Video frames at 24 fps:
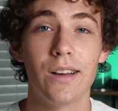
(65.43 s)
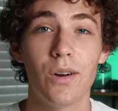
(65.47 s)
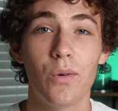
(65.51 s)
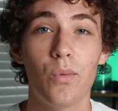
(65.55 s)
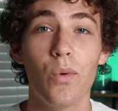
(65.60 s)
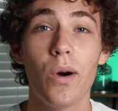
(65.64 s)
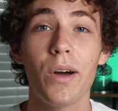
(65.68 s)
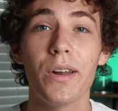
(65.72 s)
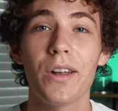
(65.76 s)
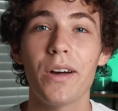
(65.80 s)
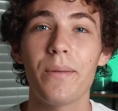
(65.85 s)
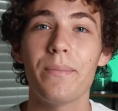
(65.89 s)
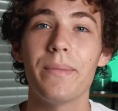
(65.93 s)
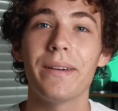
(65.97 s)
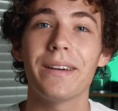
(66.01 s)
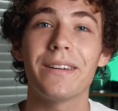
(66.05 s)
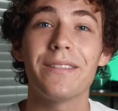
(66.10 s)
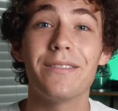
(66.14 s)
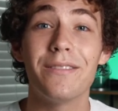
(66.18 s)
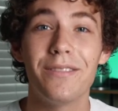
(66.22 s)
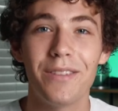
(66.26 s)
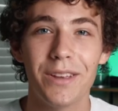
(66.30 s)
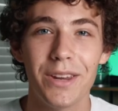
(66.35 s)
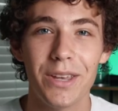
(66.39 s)
why not make a
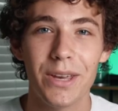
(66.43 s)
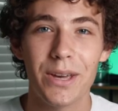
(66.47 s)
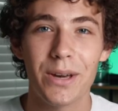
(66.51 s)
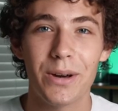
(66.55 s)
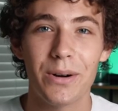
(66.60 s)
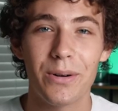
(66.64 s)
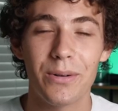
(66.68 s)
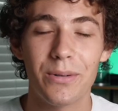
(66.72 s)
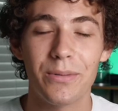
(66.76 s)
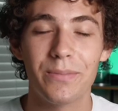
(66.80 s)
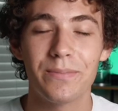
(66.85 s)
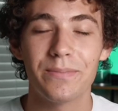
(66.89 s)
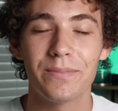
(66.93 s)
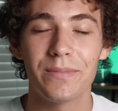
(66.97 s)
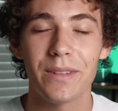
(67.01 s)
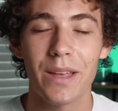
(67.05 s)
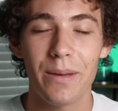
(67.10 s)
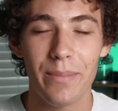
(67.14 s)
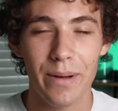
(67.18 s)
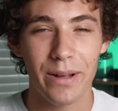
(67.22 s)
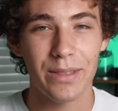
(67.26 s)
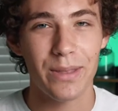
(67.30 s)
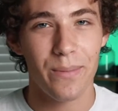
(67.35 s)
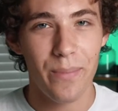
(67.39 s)
video
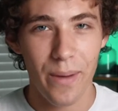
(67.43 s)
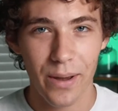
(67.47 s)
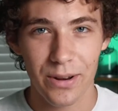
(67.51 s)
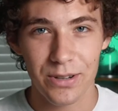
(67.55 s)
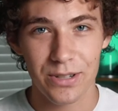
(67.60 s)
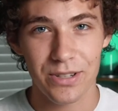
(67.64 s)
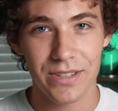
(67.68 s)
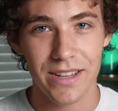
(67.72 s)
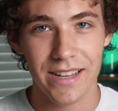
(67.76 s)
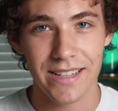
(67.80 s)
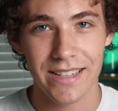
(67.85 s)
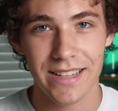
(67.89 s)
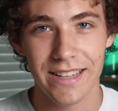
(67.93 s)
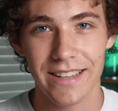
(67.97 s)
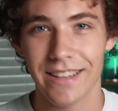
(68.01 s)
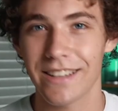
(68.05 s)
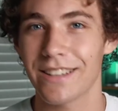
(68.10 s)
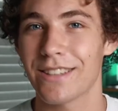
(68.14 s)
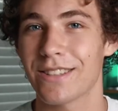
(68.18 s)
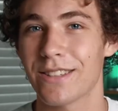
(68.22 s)
about the pictures I take?